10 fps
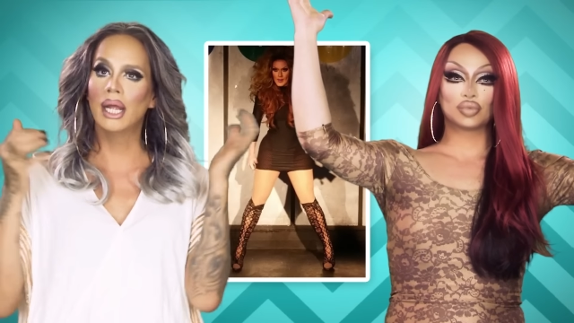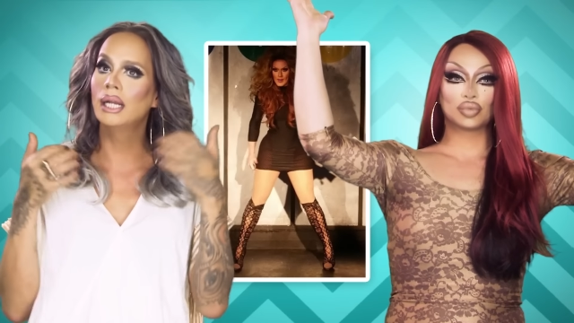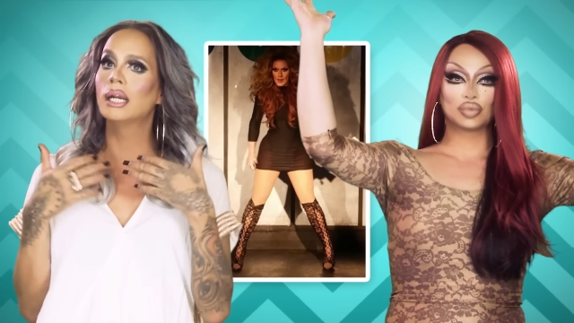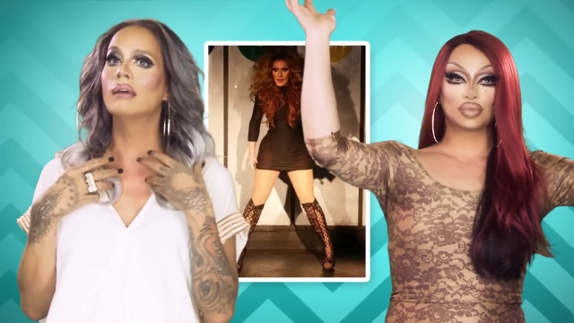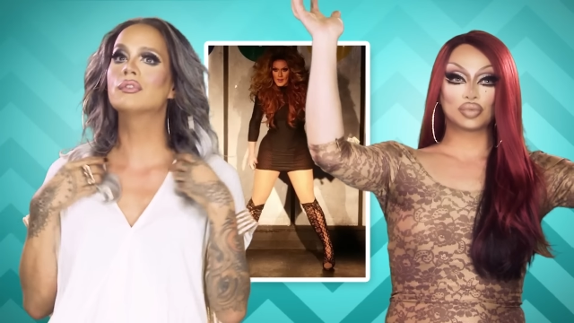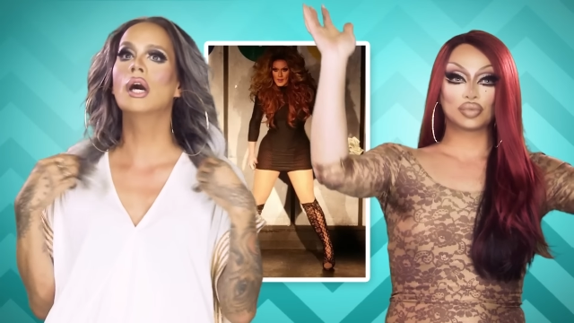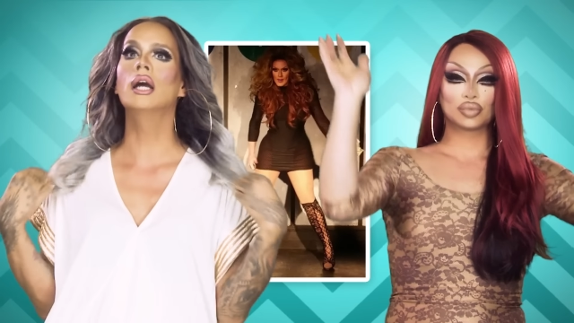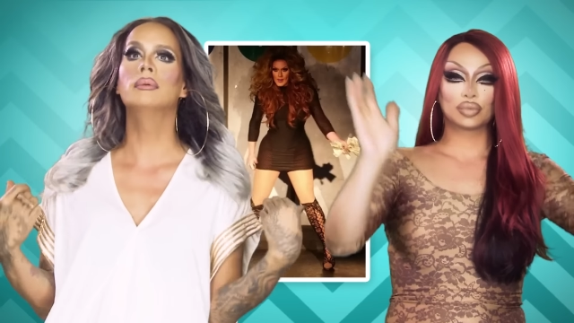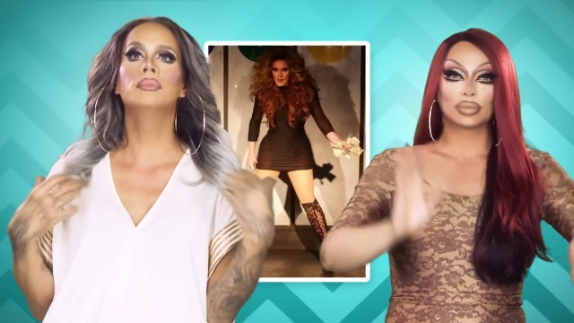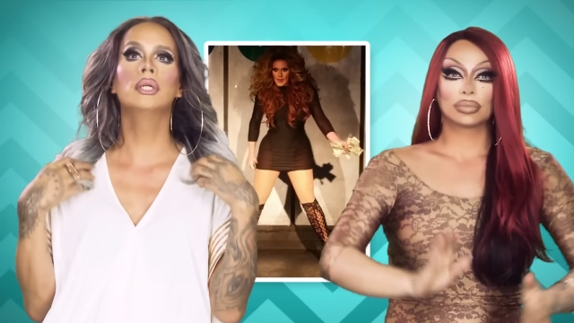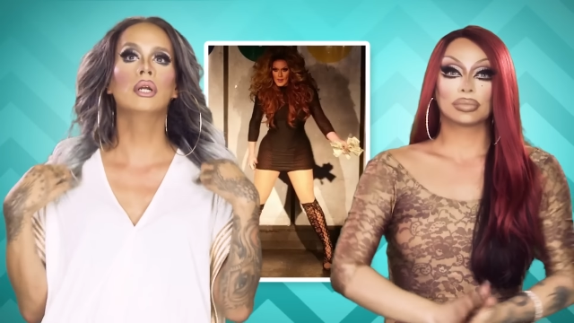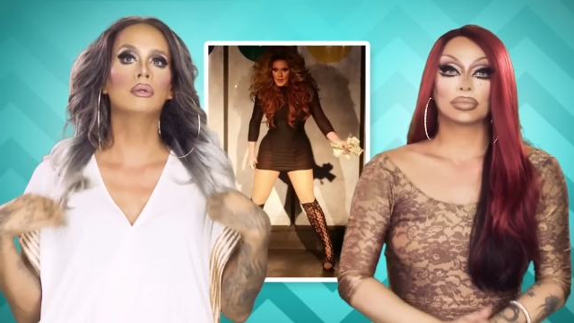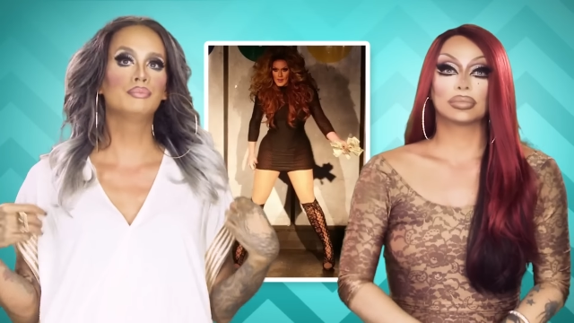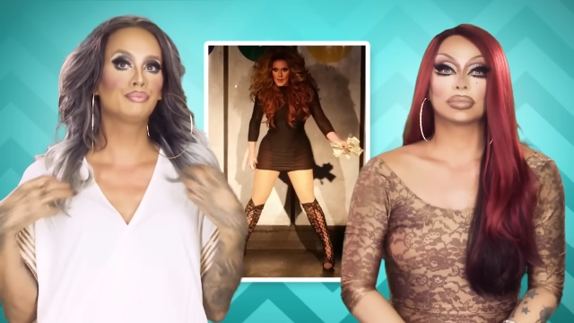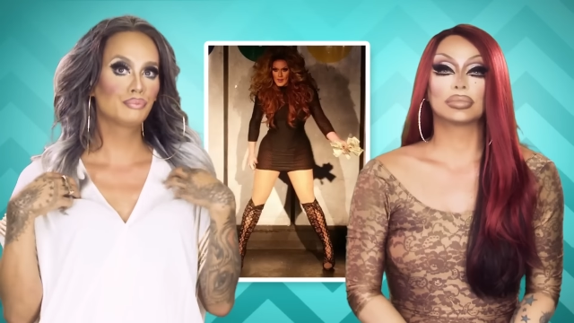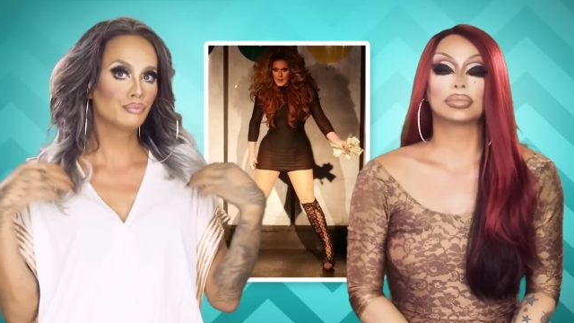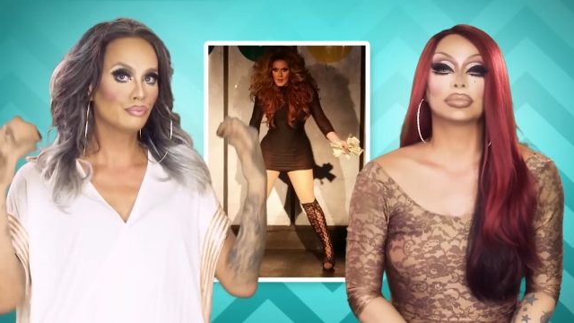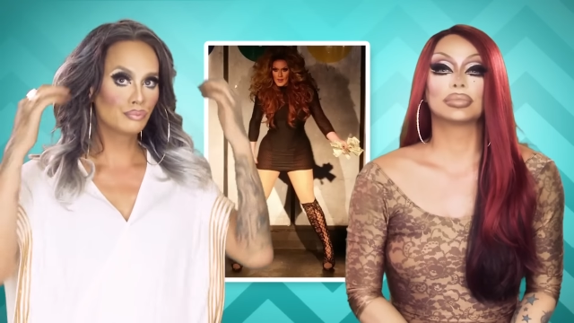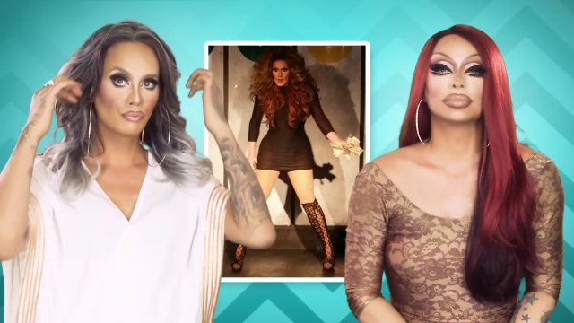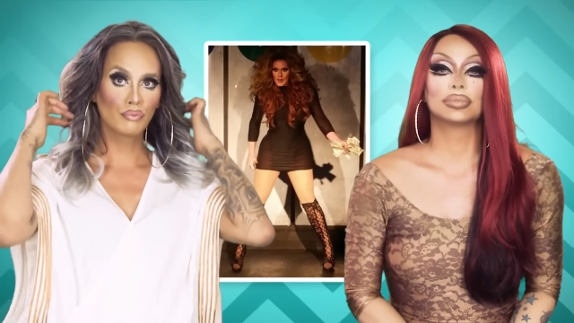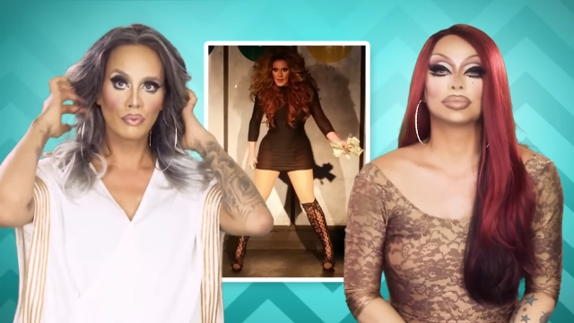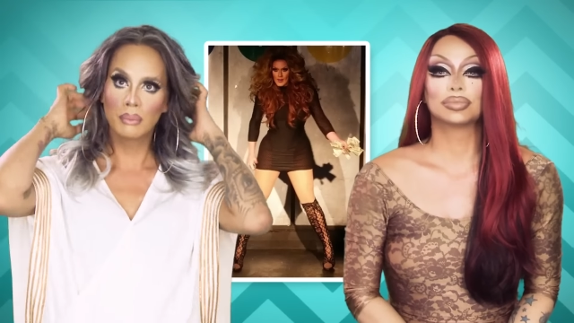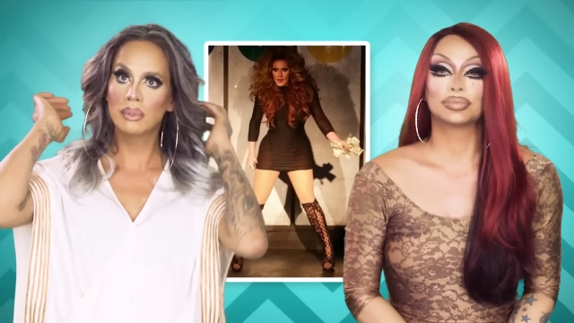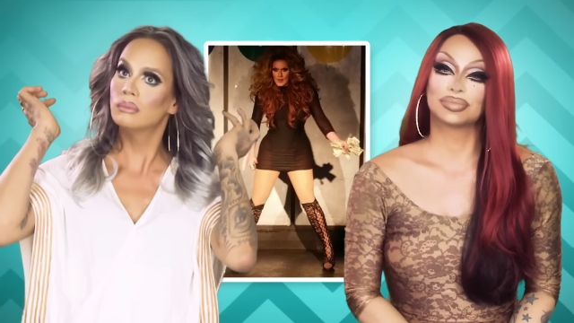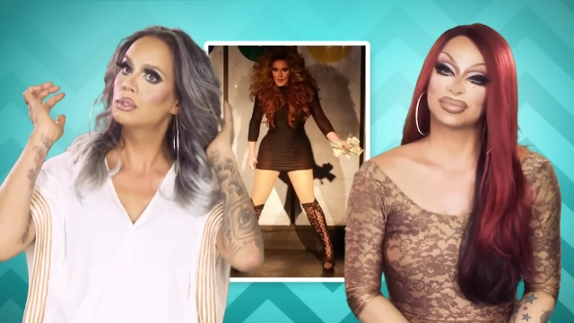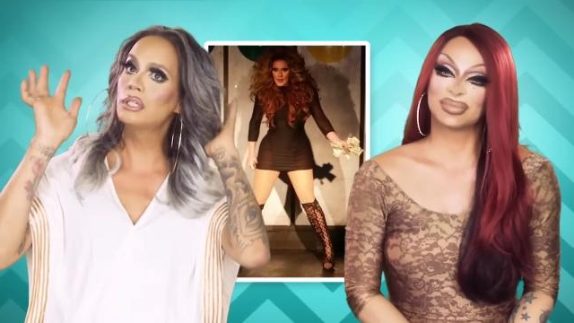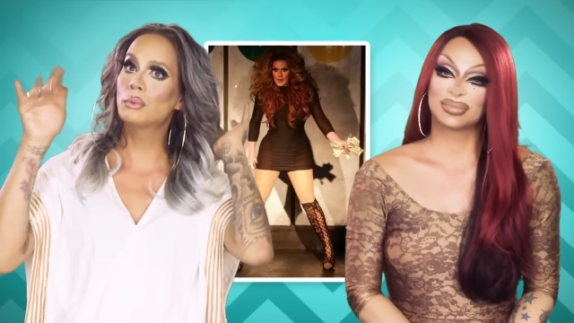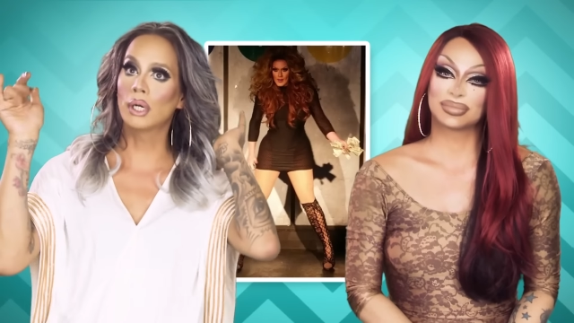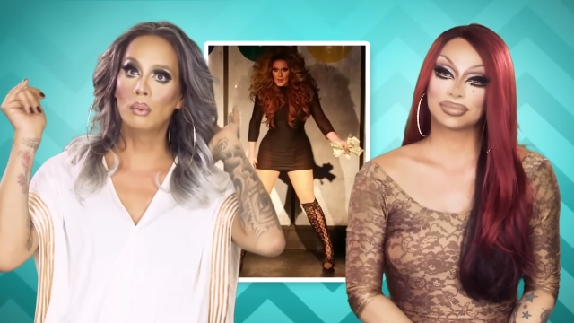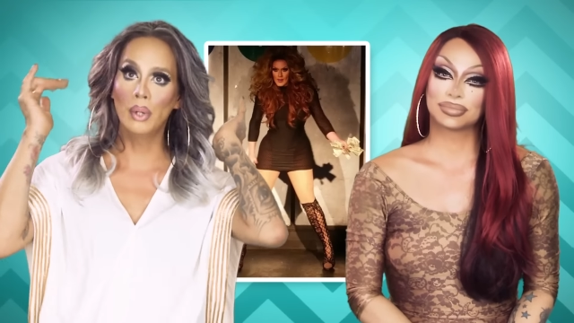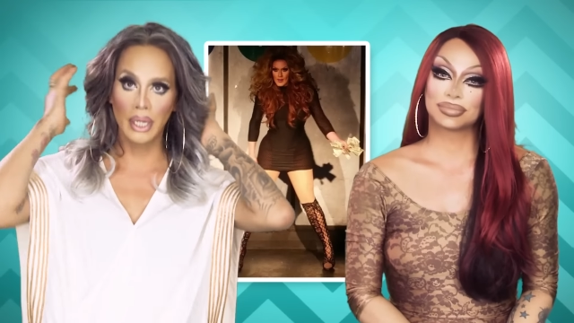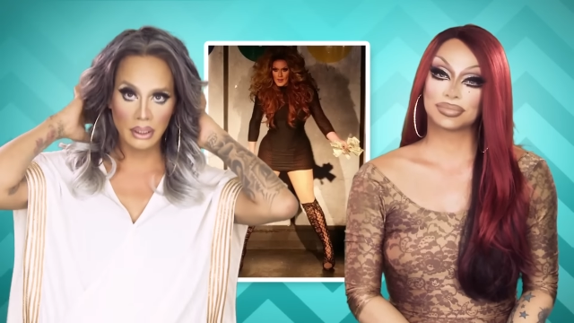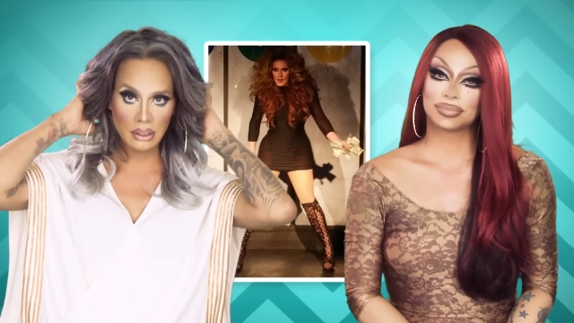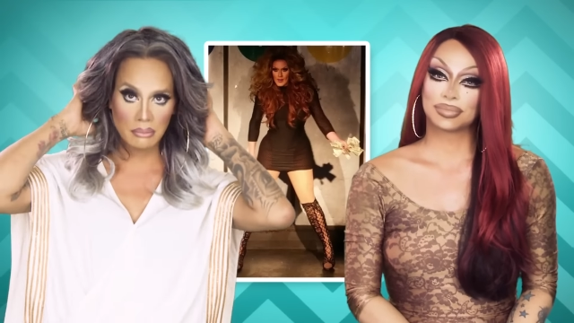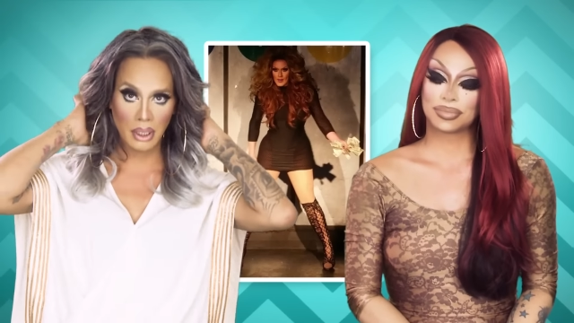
Speaker 1: I didn't have time, you know. She's wearing a wig, this is